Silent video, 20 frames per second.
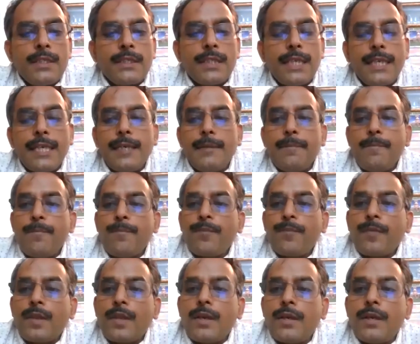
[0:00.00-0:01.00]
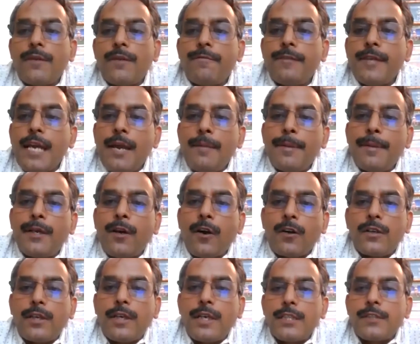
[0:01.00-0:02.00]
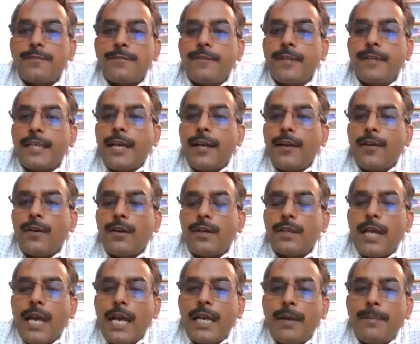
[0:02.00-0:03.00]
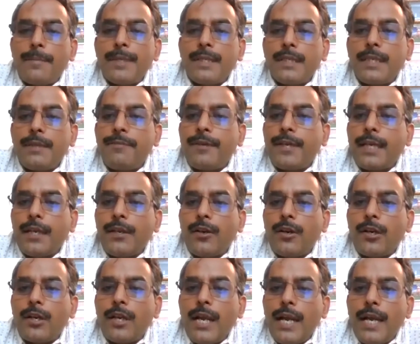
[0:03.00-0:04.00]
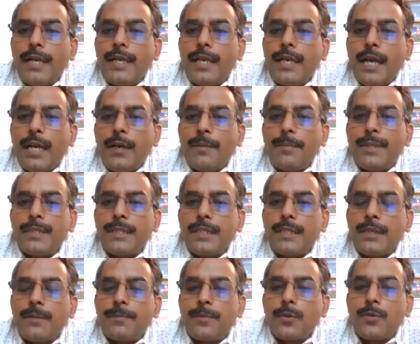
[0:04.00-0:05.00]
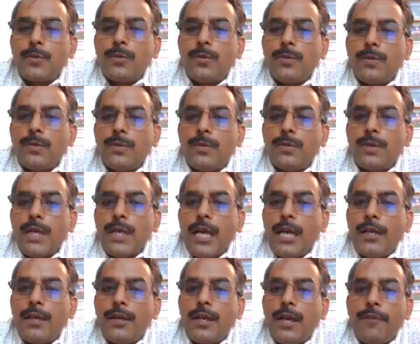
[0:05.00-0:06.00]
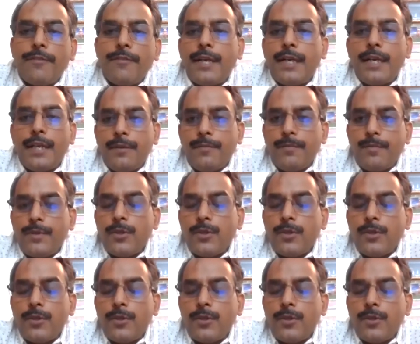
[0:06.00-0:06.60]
See, we have a doctrine. We cannot add dynamicism to every day.